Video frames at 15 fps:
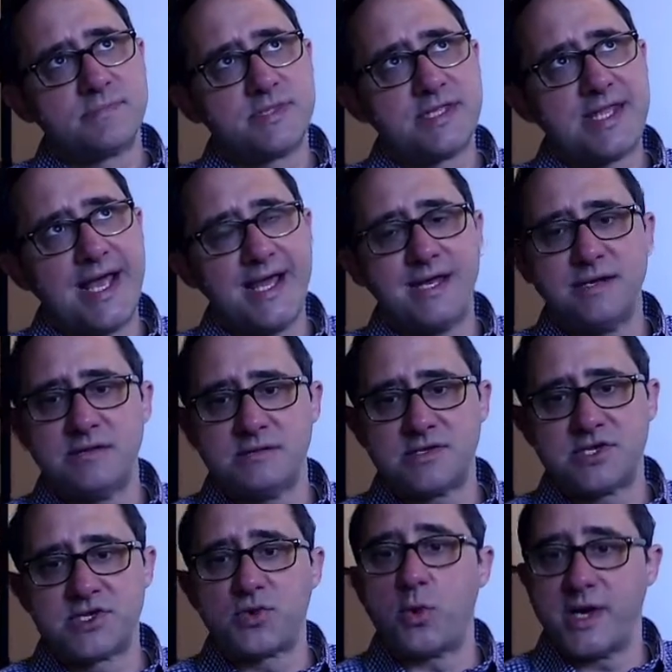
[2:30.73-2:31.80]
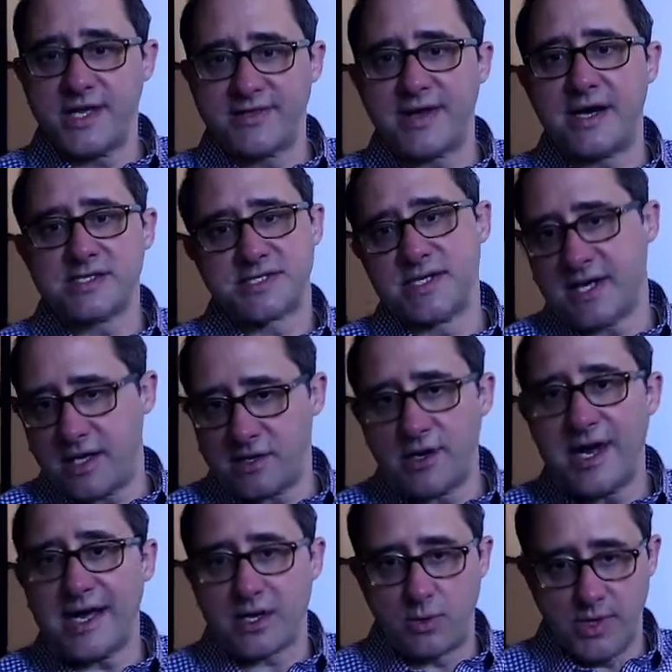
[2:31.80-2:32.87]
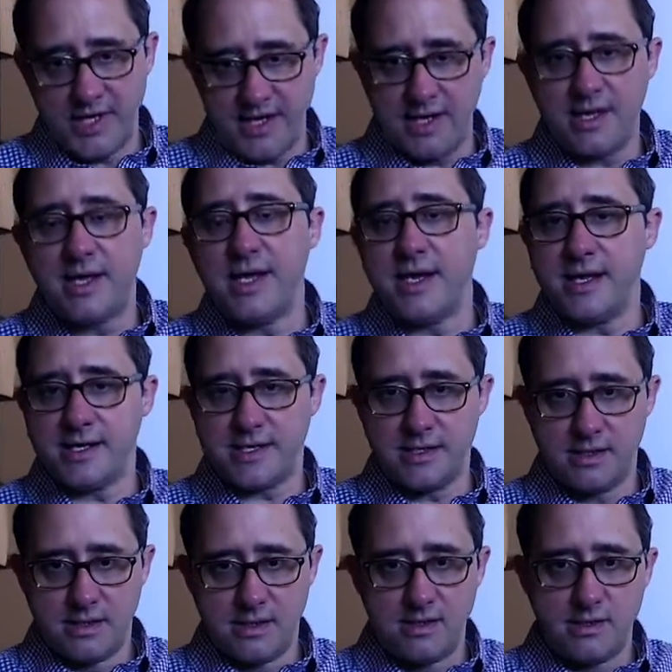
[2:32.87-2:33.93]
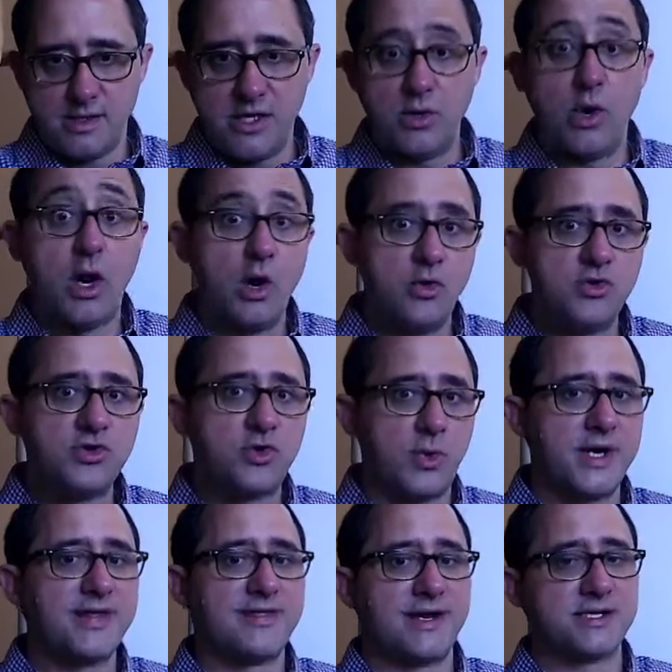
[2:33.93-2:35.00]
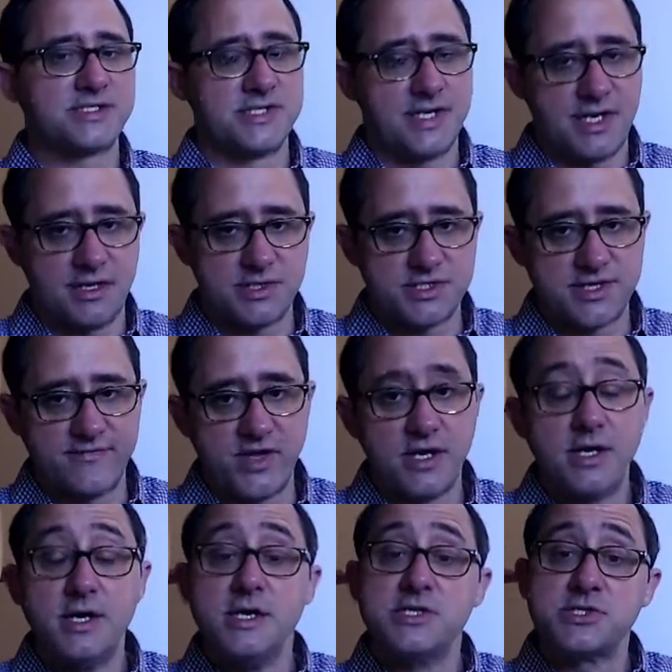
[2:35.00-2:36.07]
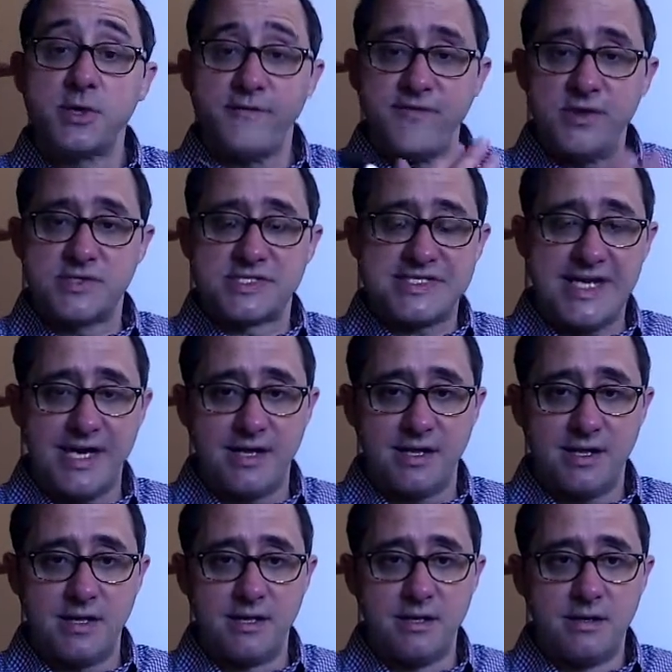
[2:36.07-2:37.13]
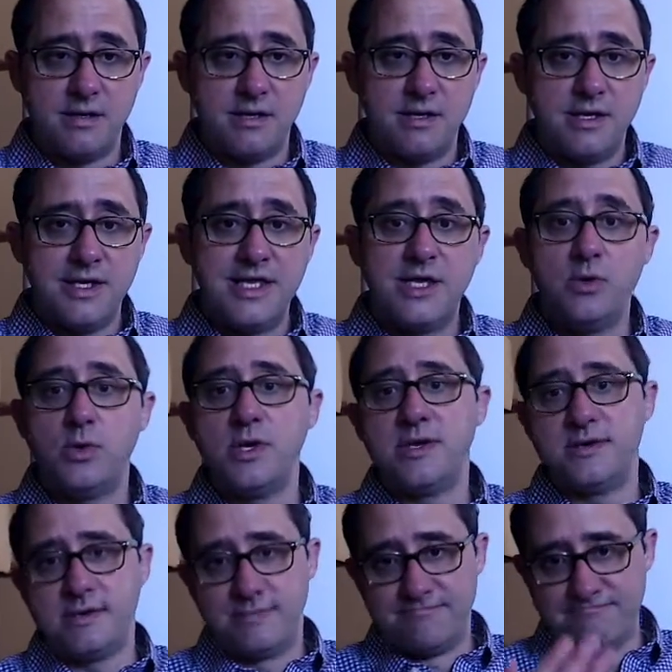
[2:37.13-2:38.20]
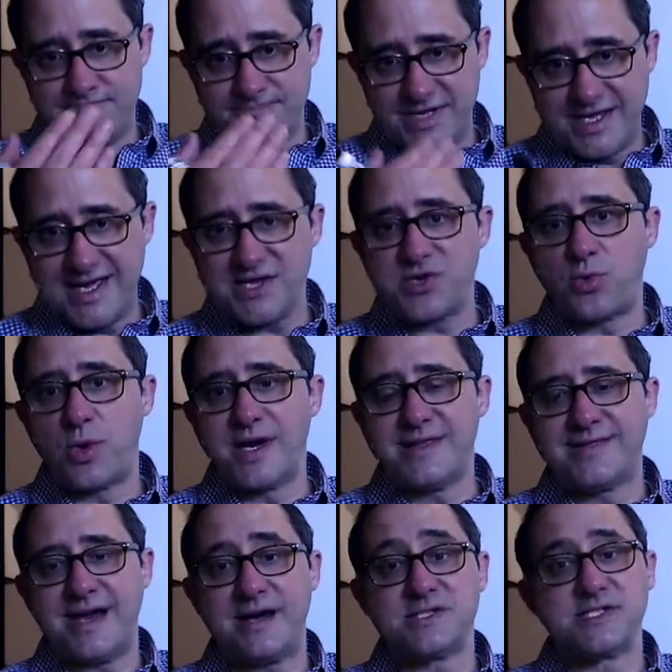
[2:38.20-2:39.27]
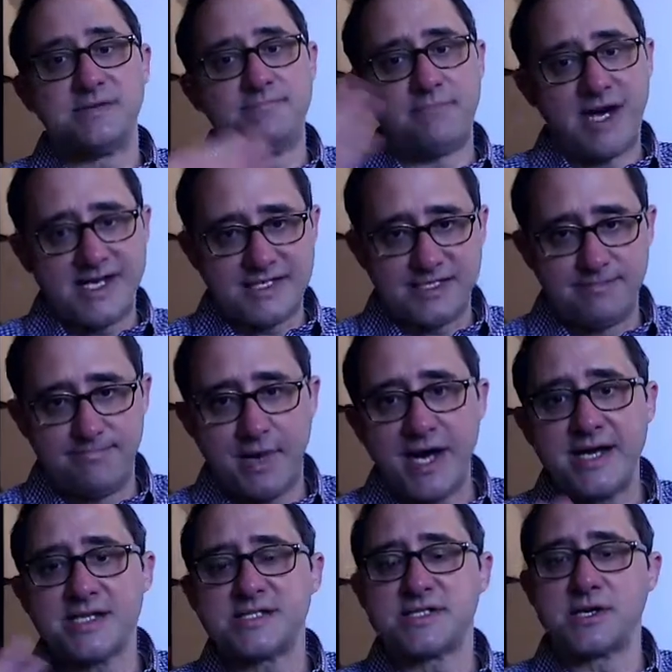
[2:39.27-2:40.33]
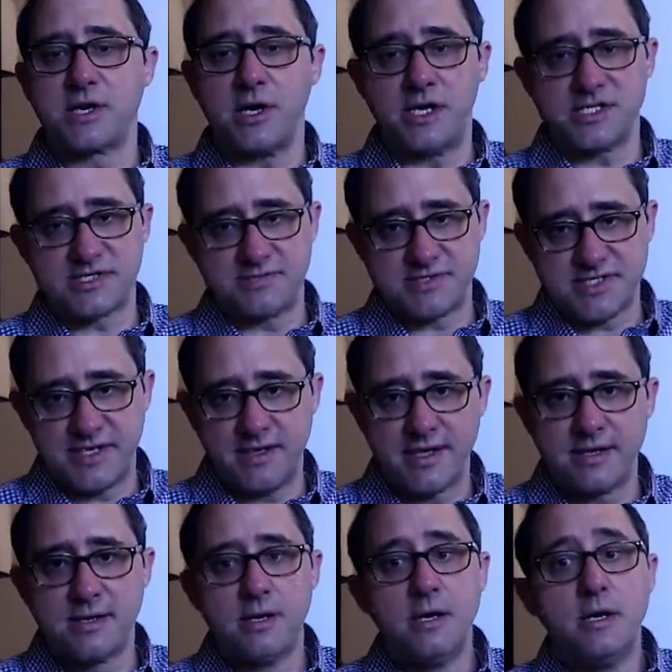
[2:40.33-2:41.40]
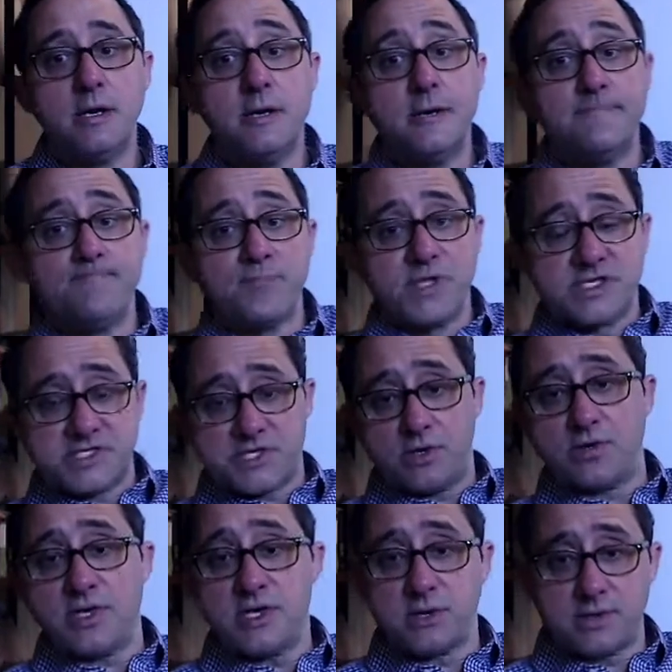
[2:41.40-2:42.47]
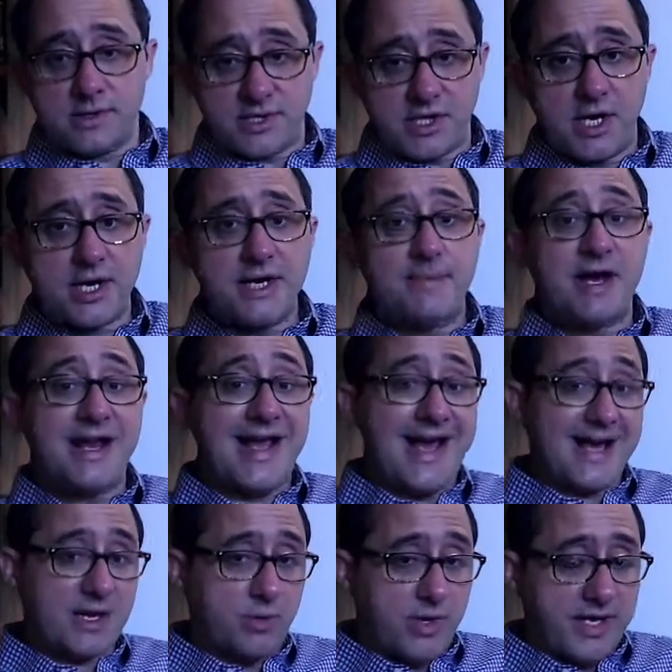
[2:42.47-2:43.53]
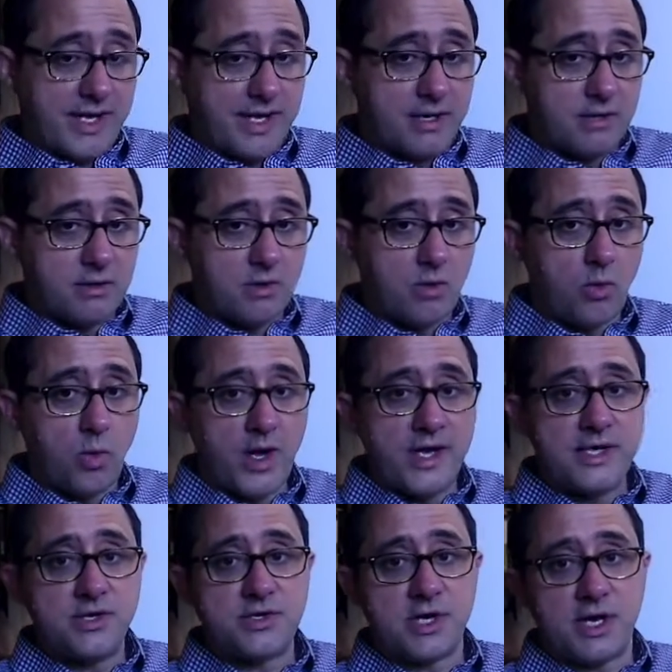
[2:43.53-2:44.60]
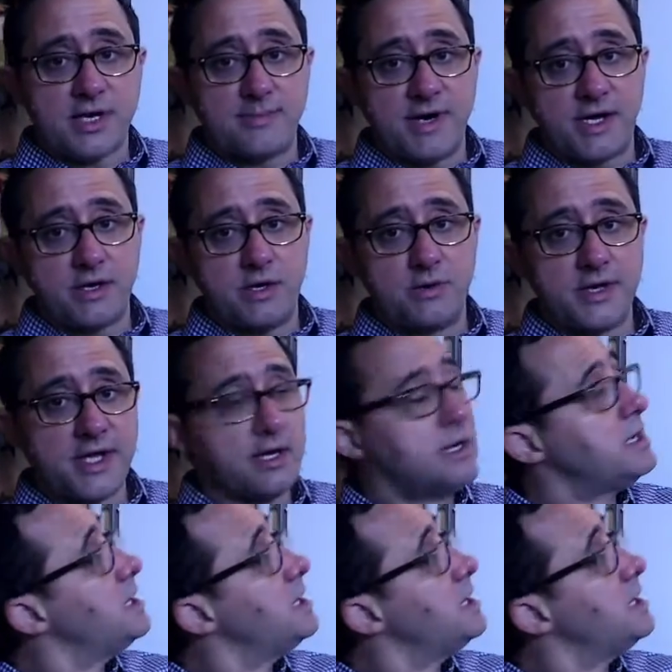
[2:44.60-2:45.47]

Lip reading: $10,000 to $20,000 equity in it. You own $20,000 of it. So if you sell, you would get $20,000 minus the cost of selling. So you're talking about equity when you talk about owning.